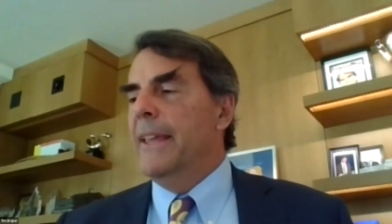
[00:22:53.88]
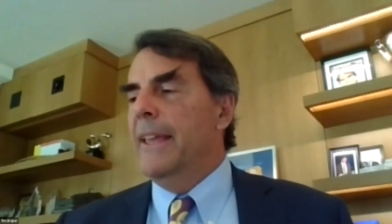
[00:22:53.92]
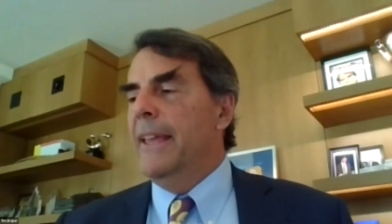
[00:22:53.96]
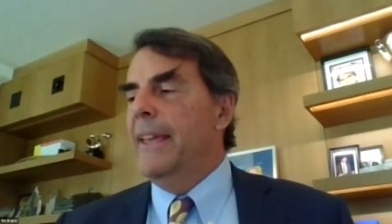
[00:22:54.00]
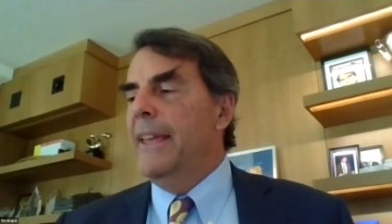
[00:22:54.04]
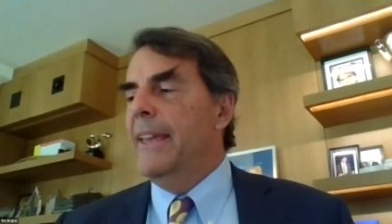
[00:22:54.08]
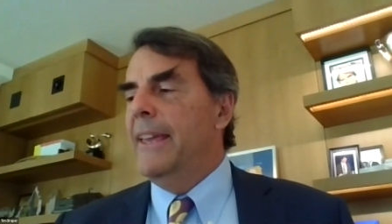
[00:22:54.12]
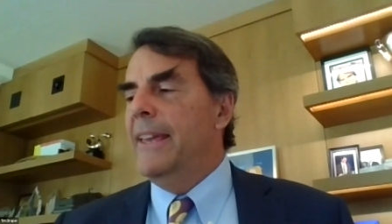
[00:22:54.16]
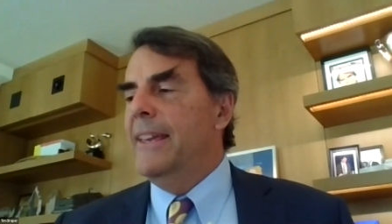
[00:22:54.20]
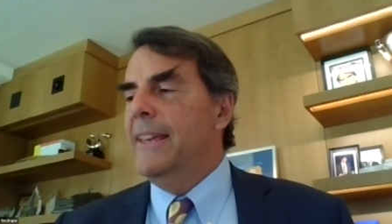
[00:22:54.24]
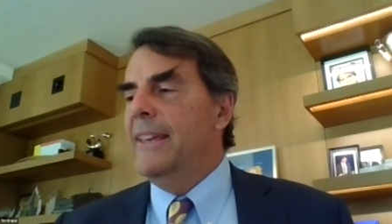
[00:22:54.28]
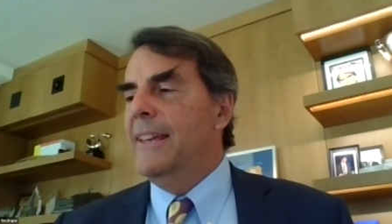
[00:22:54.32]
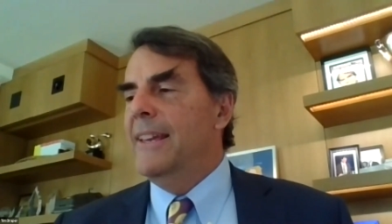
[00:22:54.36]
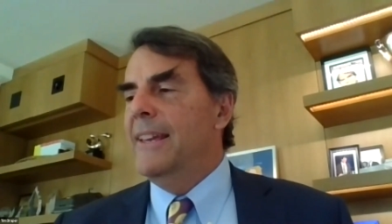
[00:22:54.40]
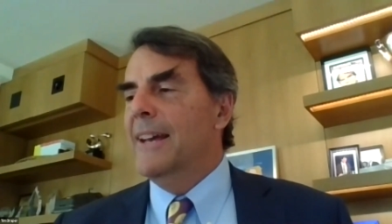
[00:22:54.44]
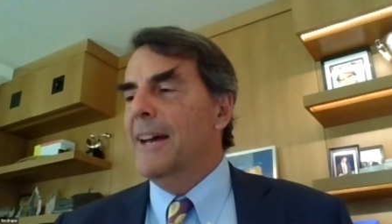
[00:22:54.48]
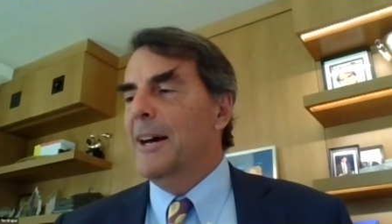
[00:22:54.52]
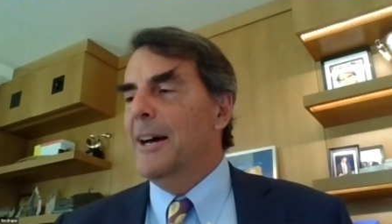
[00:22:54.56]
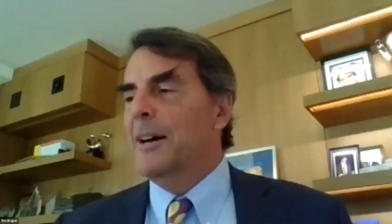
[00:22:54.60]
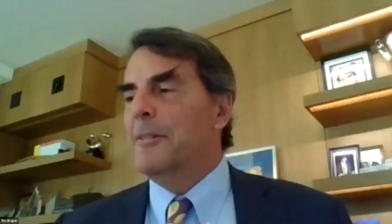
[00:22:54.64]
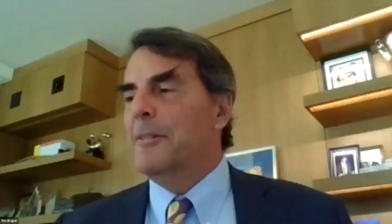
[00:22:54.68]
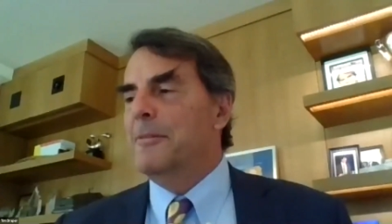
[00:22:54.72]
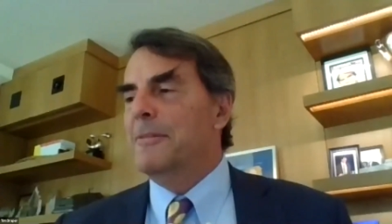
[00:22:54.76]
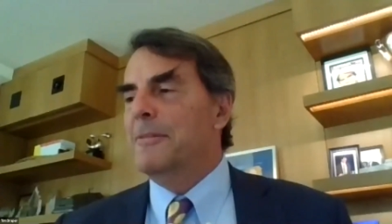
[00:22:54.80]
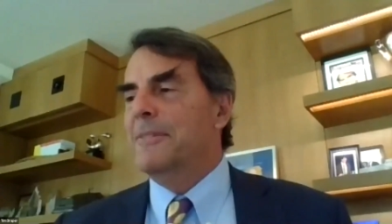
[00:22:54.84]
He
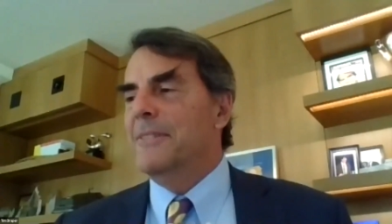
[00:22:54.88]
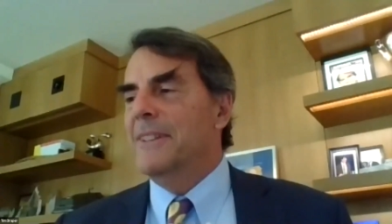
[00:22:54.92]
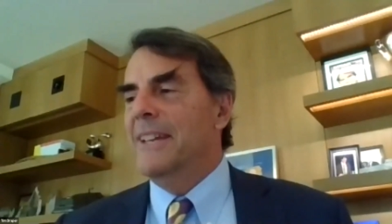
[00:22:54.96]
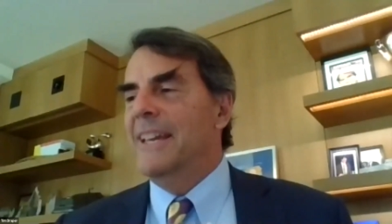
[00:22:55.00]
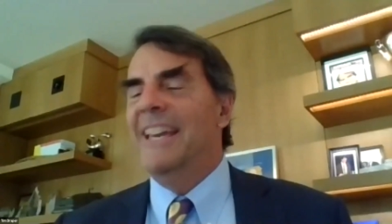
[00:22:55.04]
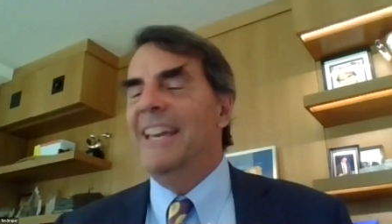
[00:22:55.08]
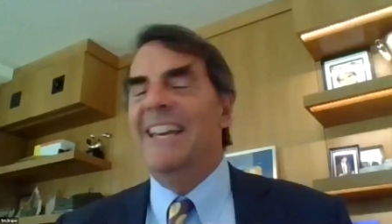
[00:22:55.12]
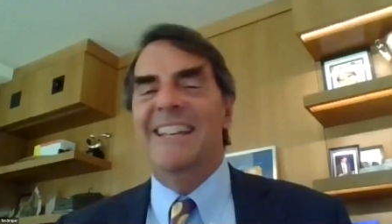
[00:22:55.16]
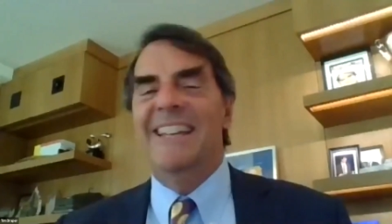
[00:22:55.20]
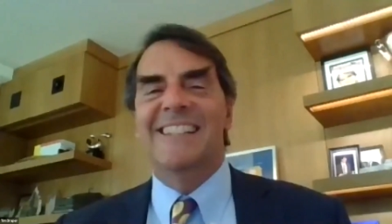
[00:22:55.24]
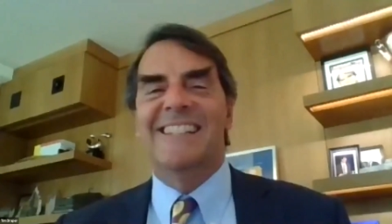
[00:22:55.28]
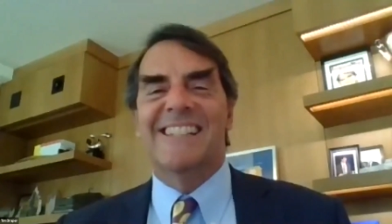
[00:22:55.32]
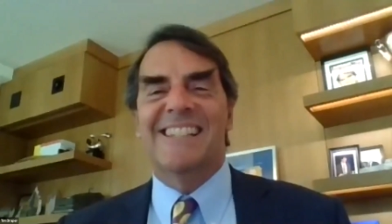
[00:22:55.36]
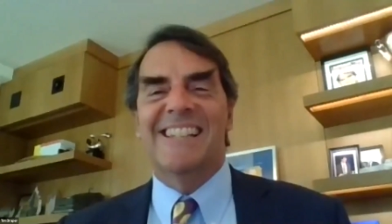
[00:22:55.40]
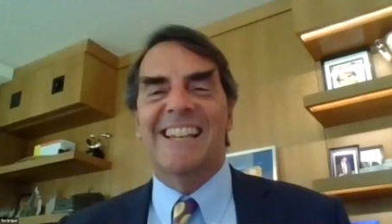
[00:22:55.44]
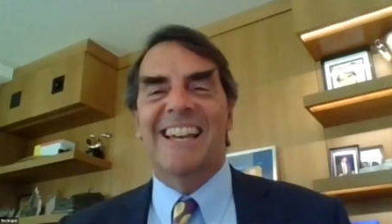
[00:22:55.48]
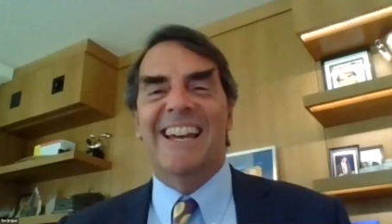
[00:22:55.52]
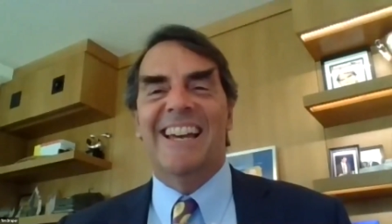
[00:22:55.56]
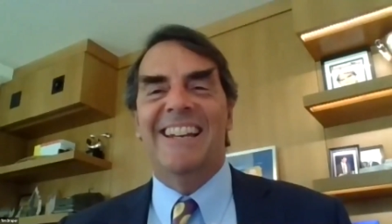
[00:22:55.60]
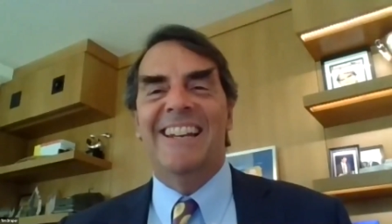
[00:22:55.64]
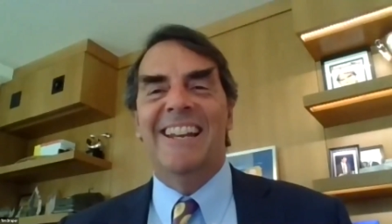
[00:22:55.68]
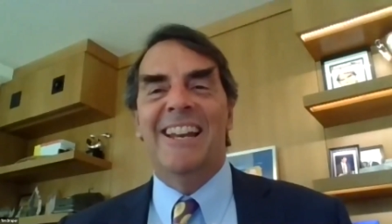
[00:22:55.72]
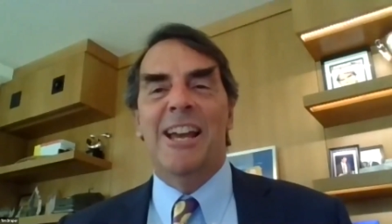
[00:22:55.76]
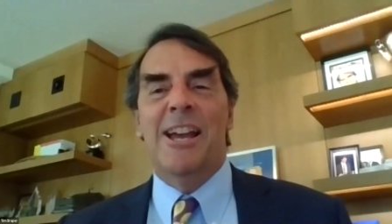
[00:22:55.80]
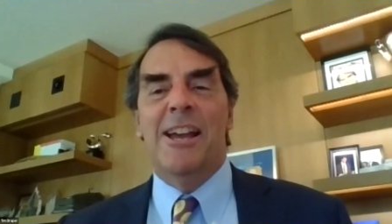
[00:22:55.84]

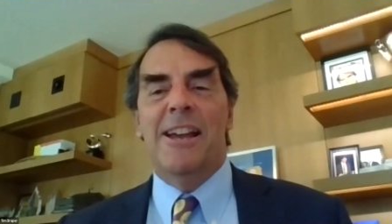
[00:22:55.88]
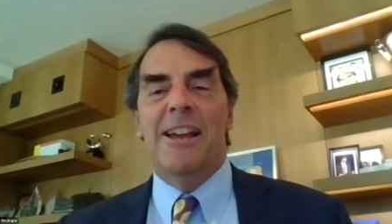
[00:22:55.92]
said,